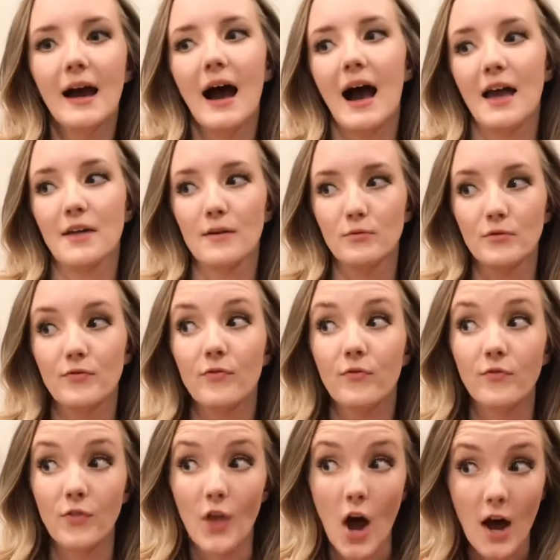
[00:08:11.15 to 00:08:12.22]
I
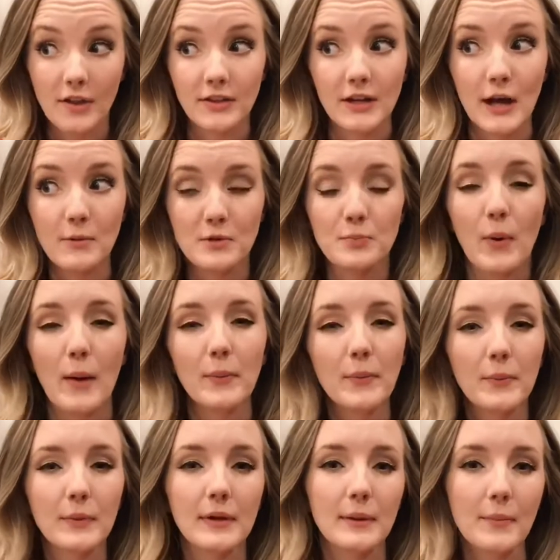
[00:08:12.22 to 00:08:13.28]
thought that I was
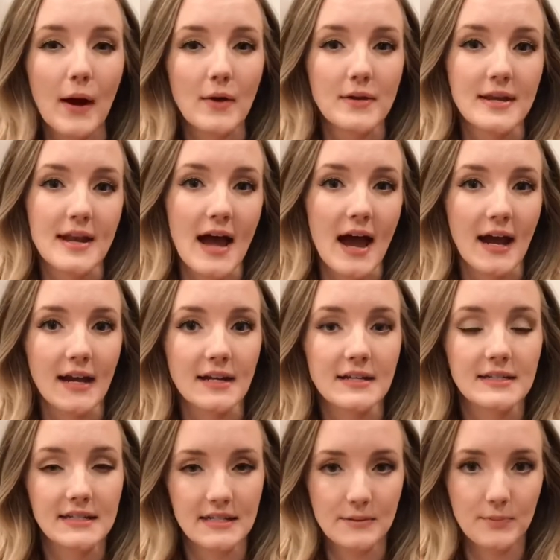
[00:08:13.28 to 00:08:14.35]
probably about 9
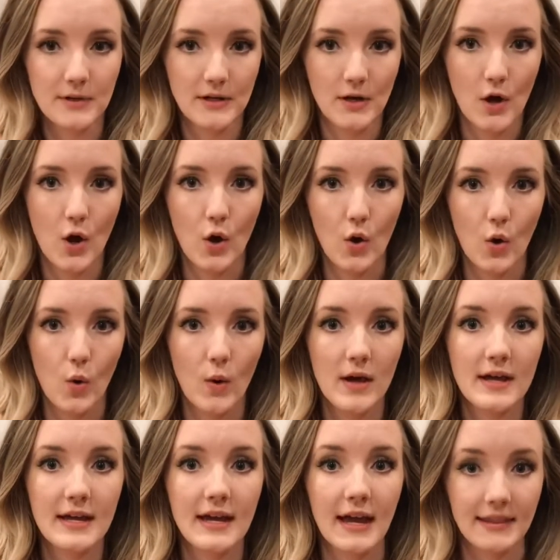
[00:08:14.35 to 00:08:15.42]
DPO
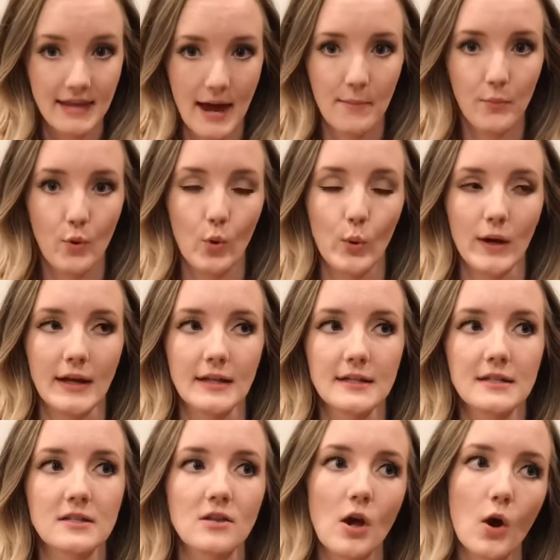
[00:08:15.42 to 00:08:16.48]
at that point.
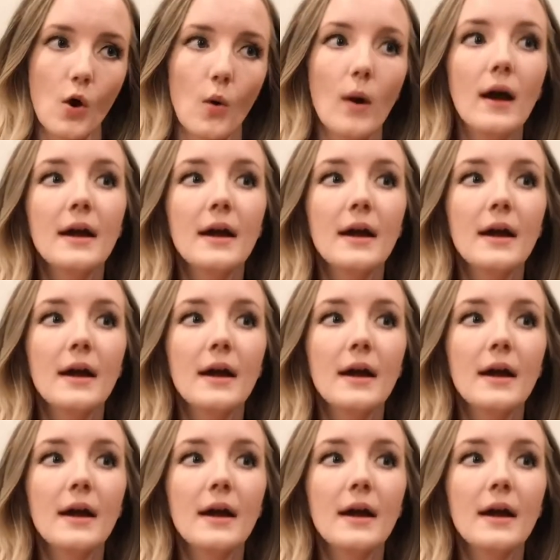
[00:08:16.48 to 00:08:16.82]
So